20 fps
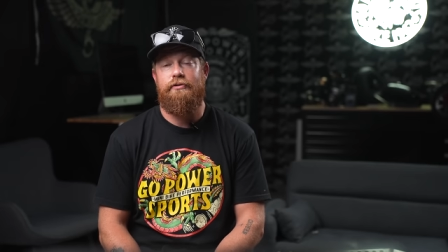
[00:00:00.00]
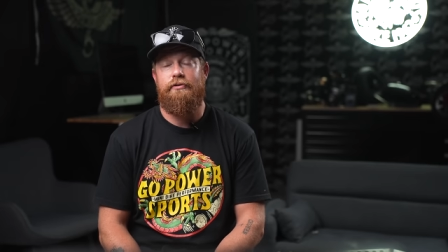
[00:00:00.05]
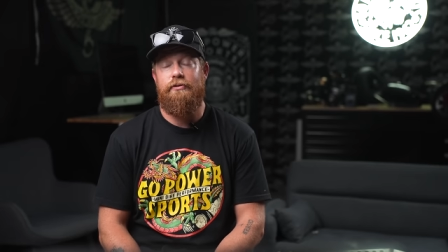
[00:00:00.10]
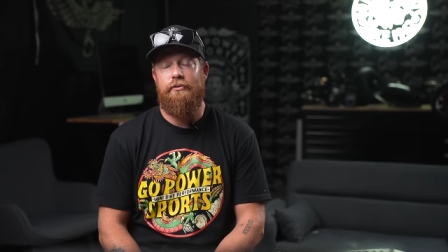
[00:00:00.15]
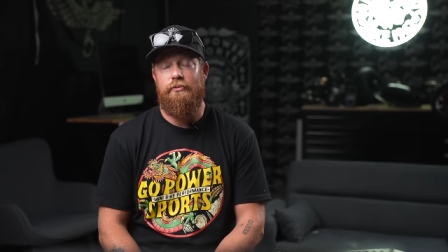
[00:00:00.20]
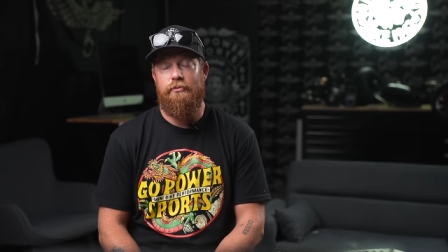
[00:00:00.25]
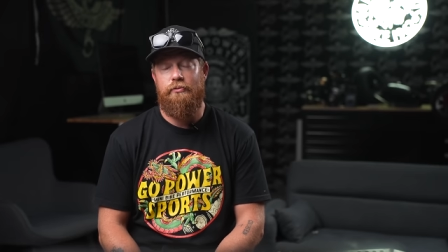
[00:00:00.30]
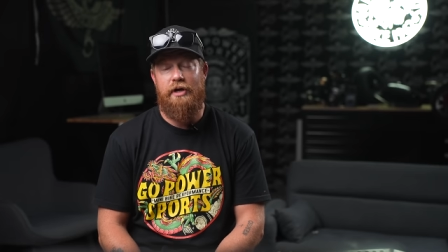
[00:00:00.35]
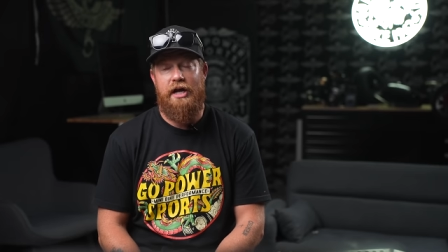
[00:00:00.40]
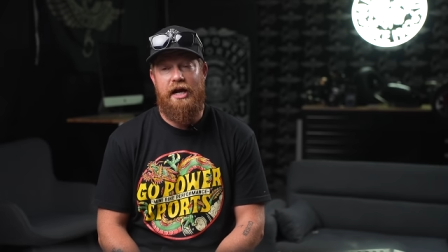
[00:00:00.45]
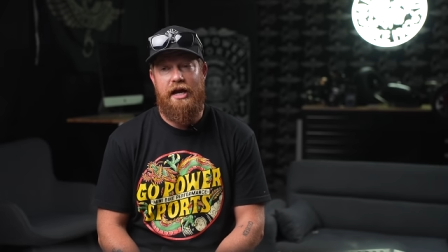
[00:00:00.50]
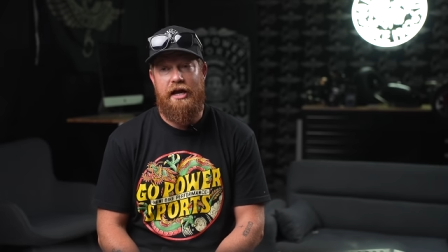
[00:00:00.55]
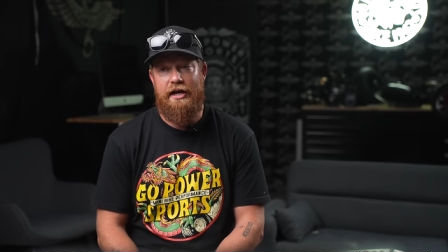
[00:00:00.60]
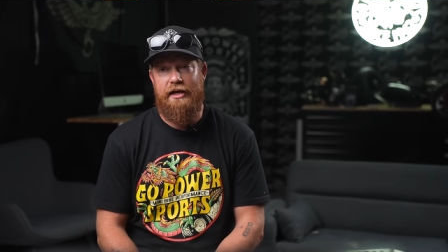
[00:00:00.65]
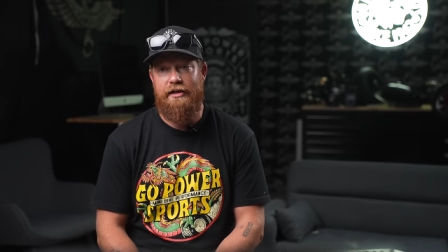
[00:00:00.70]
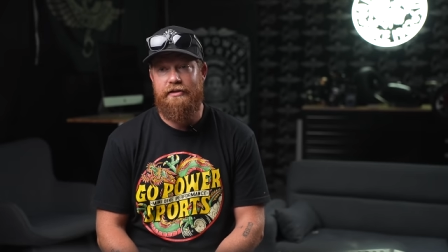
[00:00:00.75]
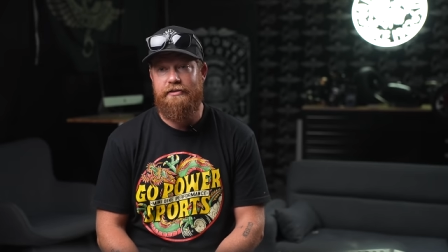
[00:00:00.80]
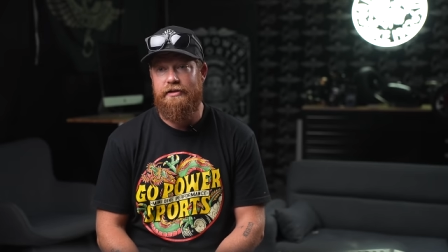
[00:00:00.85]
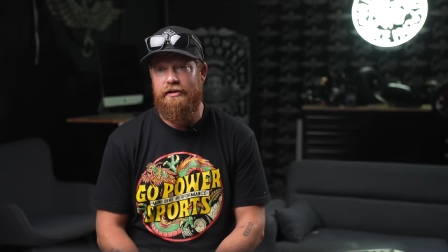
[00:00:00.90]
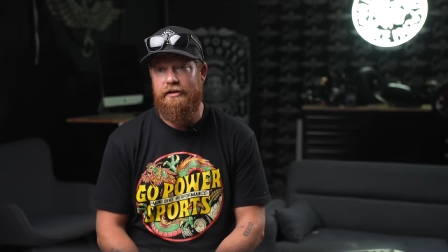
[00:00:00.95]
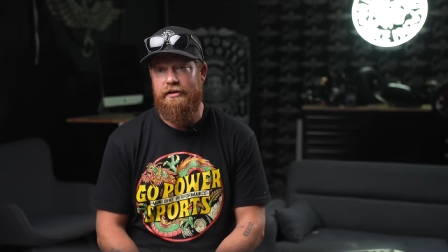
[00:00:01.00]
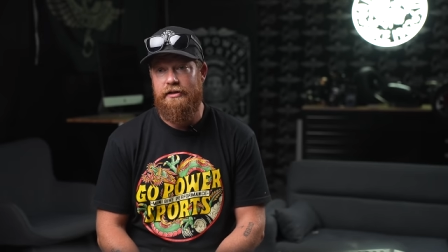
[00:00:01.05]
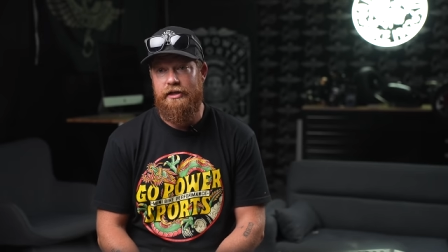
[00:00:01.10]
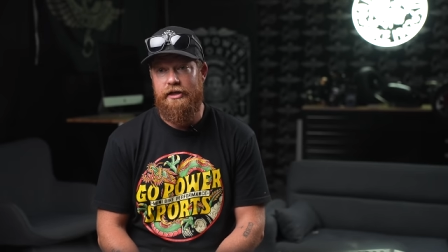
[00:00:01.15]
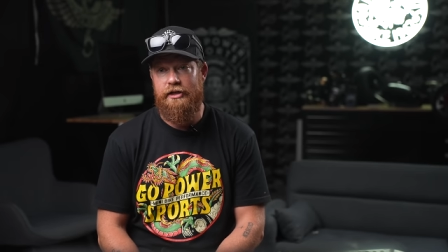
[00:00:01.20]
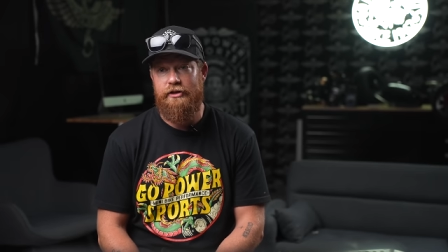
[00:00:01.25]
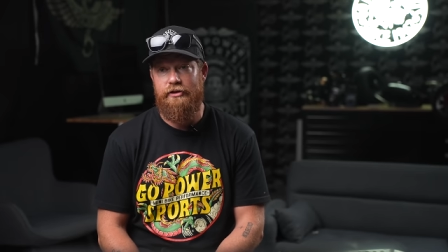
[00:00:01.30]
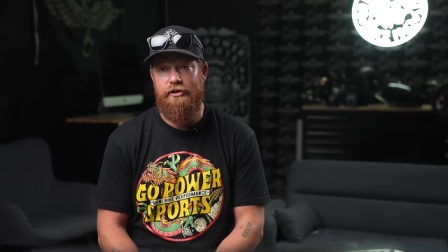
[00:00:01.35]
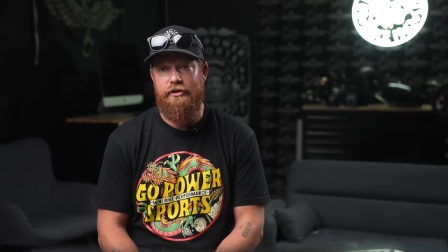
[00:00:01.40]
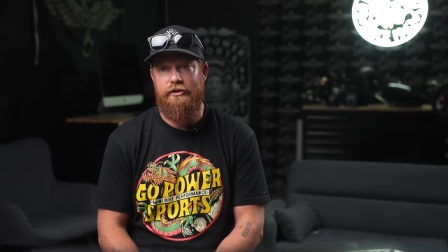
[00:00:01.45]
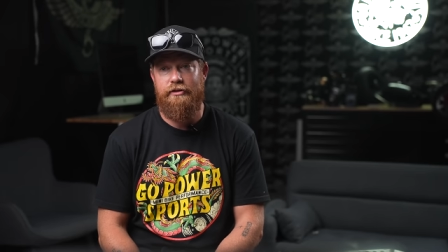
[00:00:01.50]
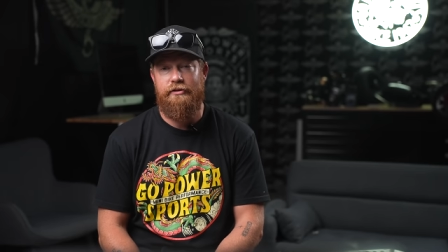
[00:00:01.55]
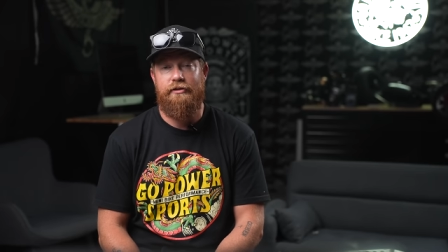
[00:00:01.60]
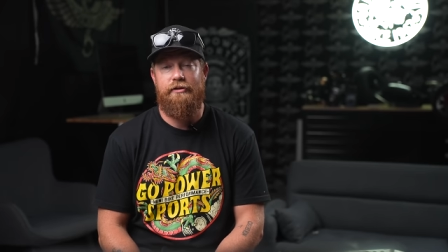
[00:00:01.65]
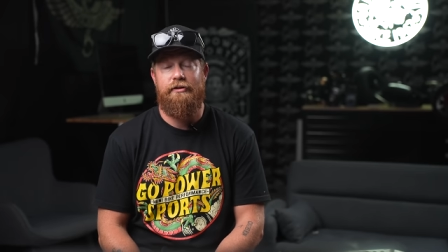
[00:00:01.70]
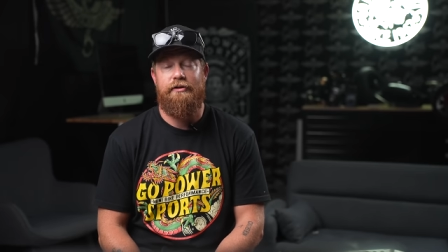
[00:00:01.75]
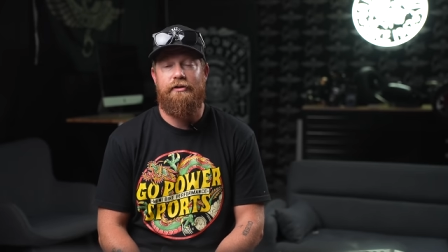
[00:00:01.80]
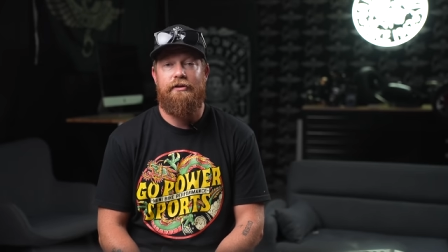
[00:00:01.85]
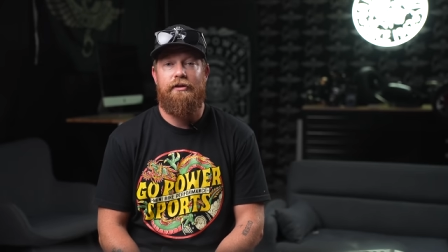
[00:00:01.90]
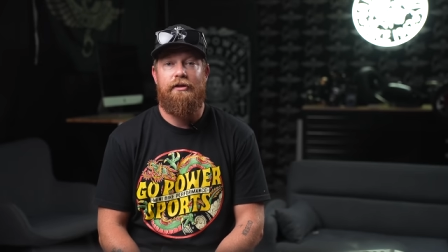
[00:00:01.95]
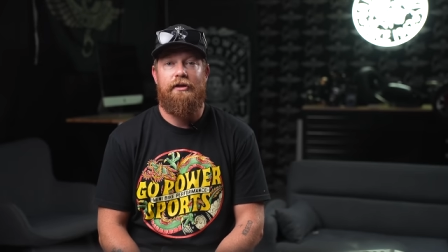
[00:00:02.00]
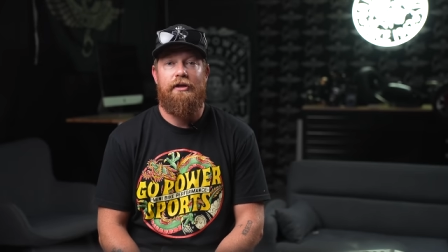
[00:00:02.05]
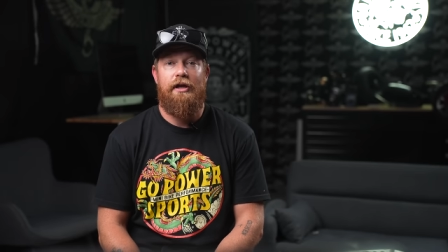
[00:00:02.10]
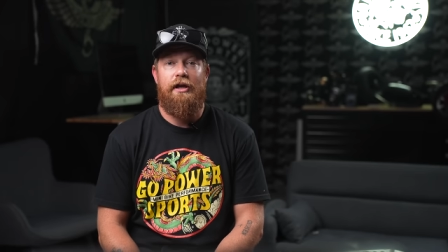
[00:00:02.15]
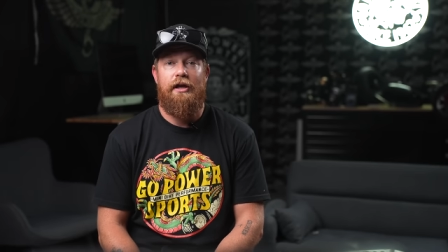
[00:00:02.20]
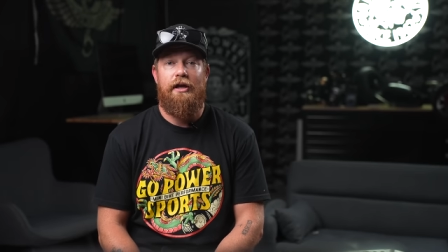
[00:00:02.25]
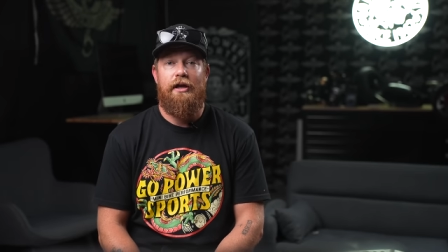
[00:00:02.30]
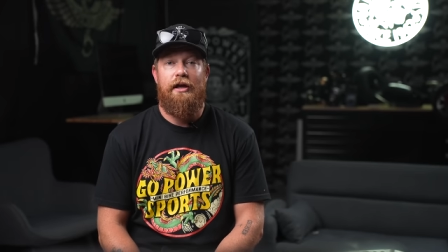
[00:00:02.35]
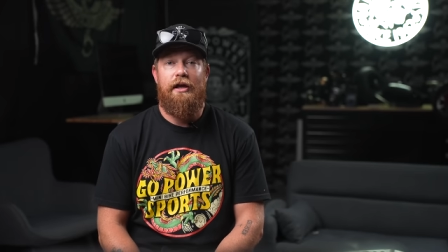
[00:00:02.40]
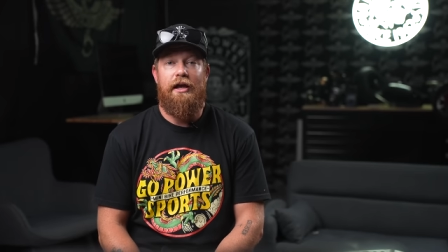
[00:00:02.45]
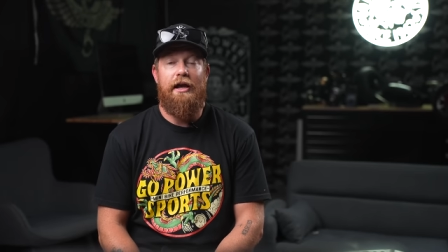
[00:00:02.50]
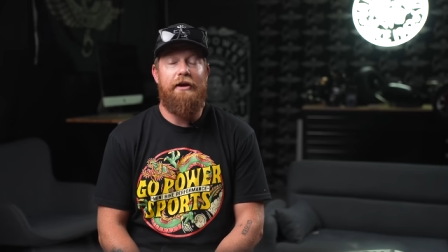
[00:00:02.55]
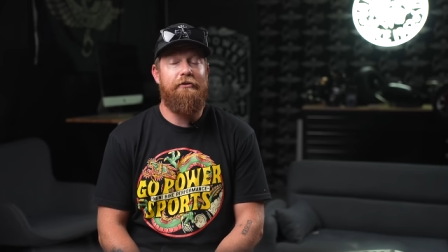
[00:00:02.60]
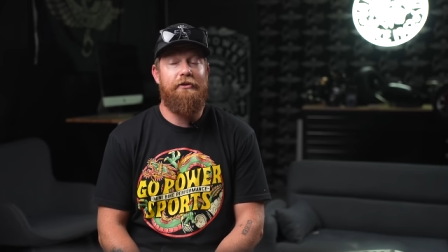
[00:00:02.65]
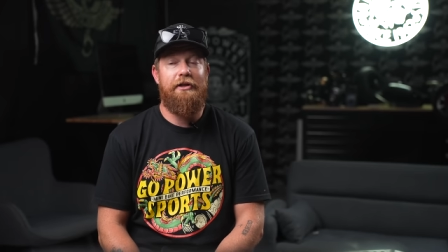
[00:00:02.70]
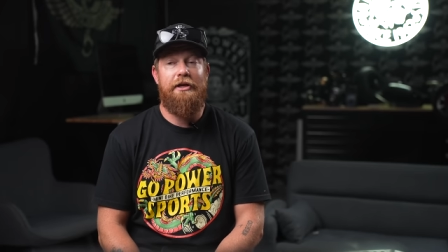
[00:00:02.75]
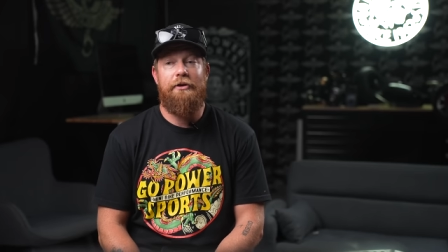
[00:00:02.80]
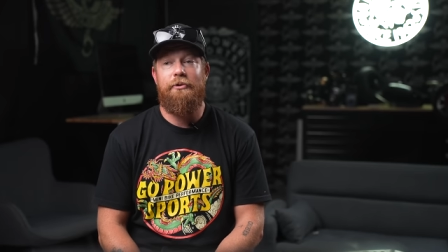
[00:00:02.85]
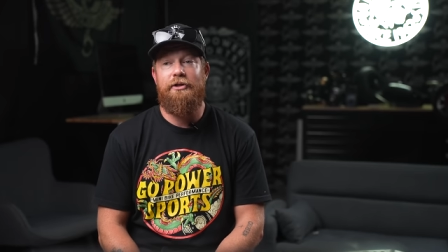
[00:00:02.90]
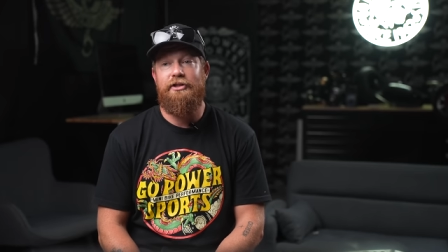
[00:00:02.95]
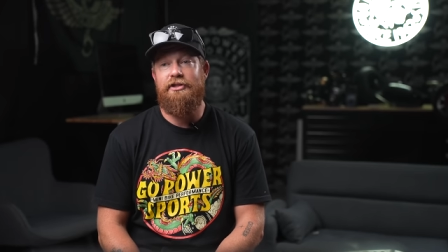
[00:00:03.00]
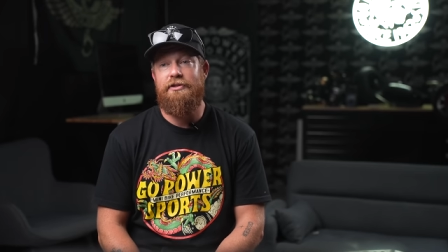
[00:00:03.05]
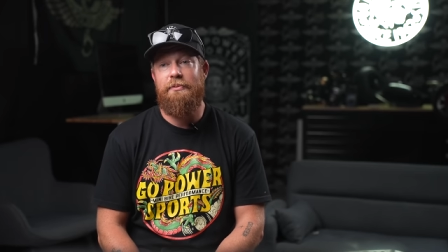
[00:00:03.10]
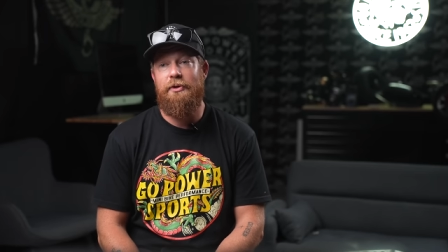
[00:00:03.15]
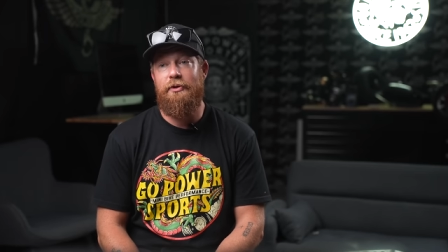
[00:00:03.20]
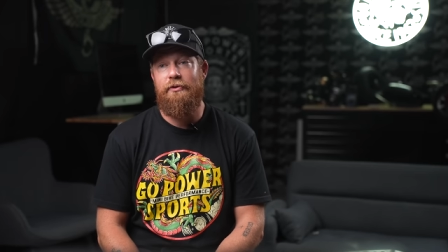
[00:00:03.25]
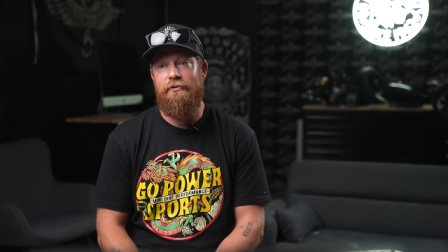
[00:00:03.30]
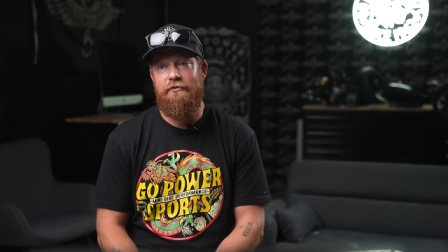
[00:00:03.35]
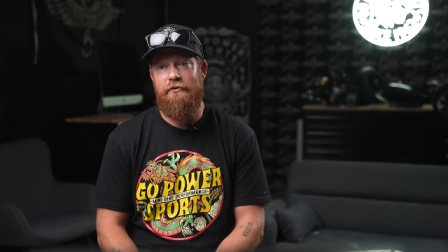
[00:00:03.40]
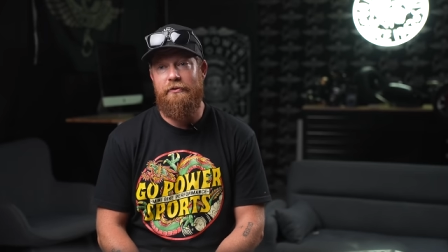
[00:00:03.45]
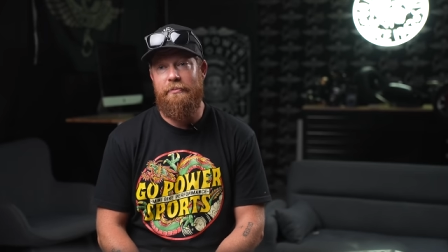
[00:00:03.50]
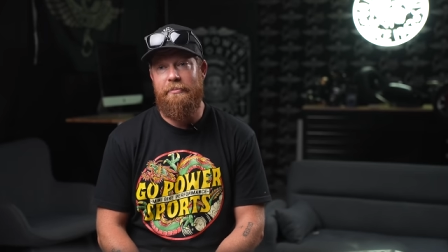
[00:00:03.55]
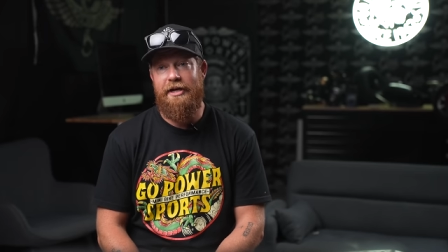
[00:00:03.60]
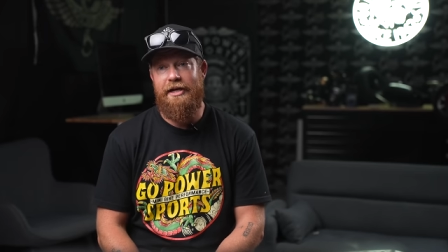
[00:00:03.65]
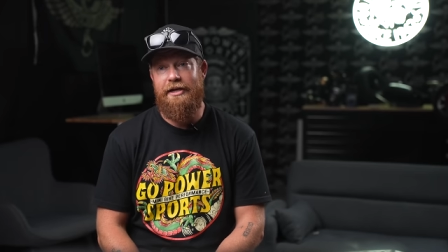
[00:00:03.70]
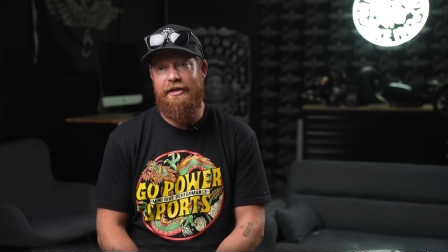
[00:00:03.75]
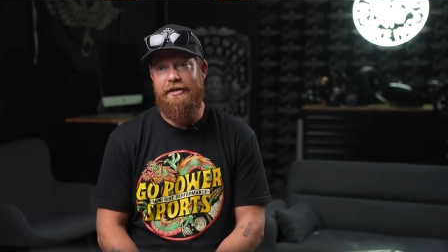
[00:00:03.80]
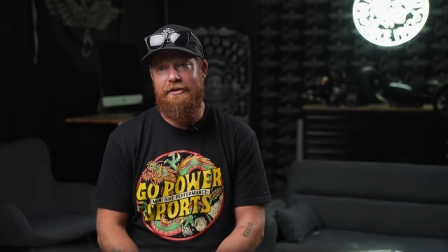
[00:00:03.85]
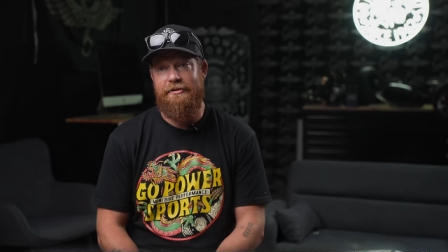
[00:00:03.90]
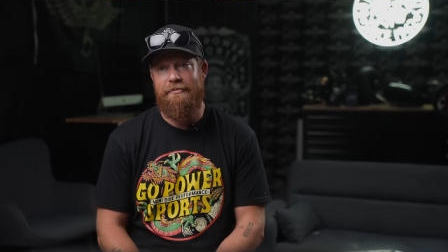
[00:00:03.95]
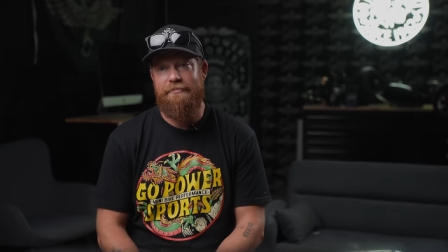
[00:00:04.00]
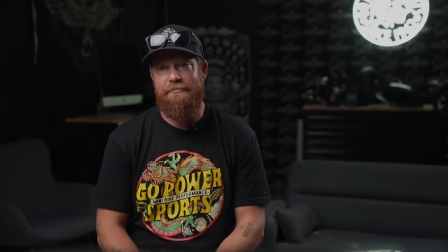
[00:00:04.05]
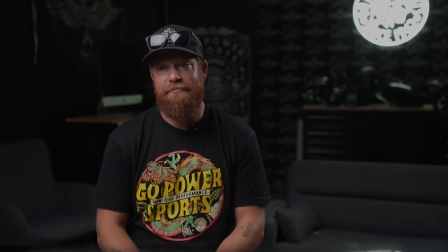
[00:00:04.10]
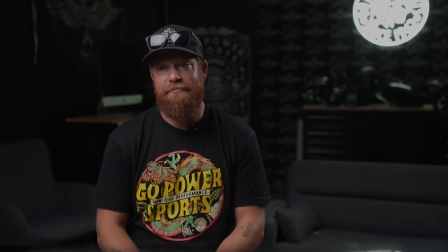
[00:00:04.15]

the rags, the cleaner. Everything went smooth for me.